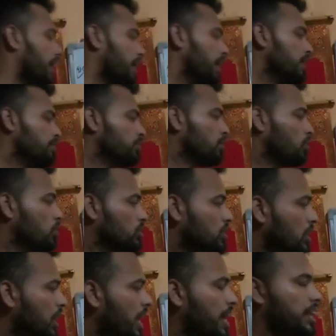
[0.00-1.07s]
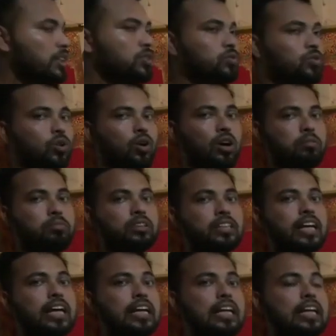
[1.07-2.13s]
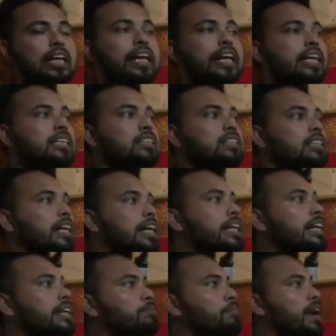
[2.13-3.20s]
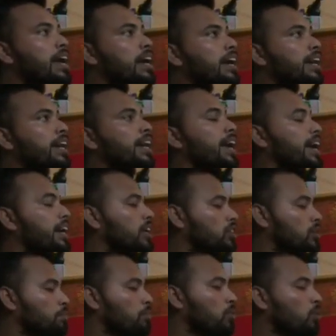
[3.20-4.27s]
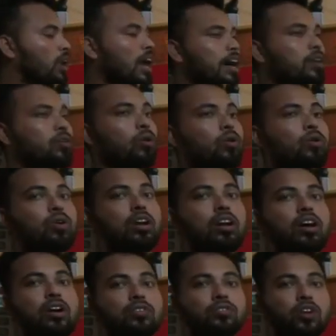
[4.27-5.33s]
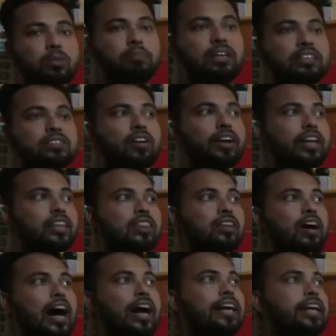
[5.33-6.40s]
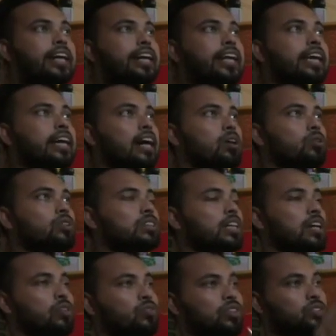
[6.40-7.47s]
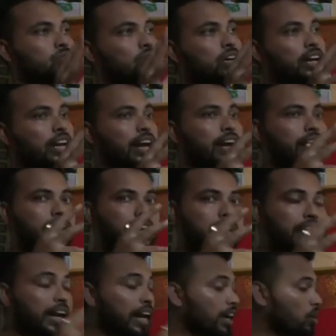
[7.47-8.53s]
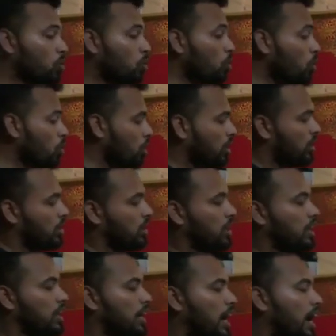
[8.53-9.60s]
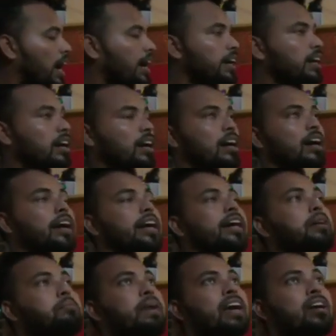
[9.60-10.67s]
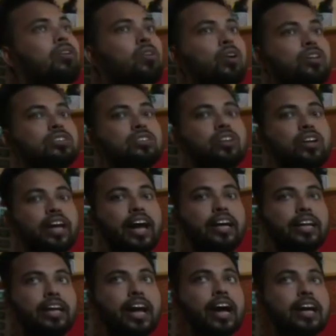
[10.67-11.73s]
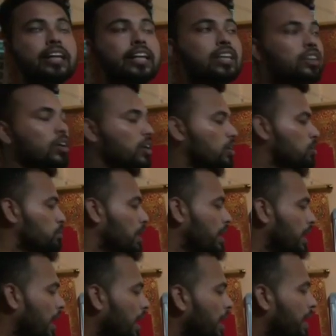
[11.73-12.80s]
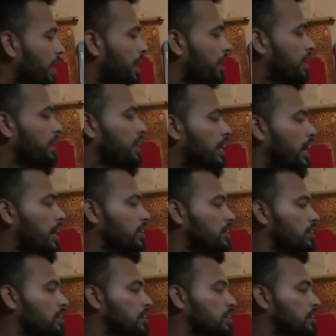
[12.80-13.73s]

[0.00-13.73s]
If the ozone layer is formed, then it may create the polar hole formation in the Antarctica Ocean, which will create a great hole, and it may cause the cataract in the human eye. And